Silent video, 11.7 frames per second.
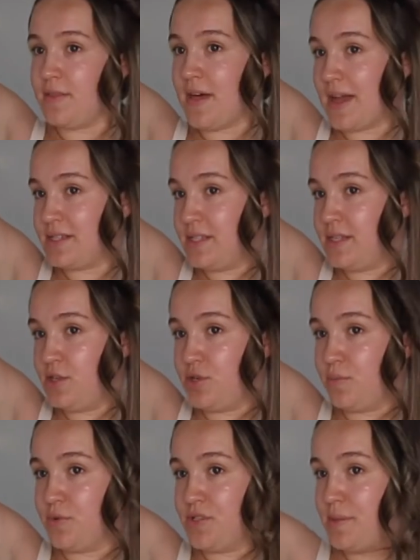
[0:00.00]
That
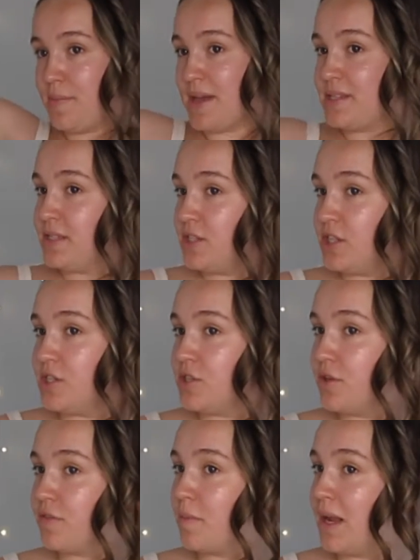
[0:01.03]
decision was the best
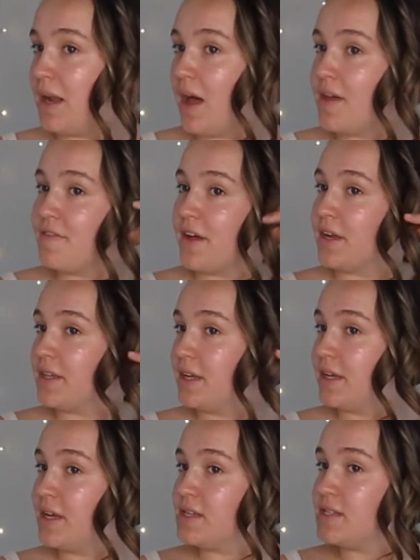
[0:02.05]
decision of my life, and I
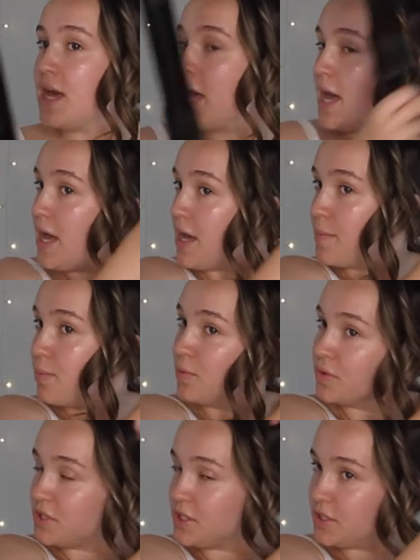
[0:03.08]
think it's
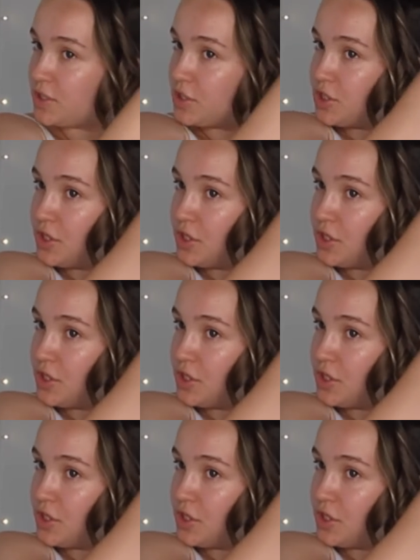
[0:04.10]
important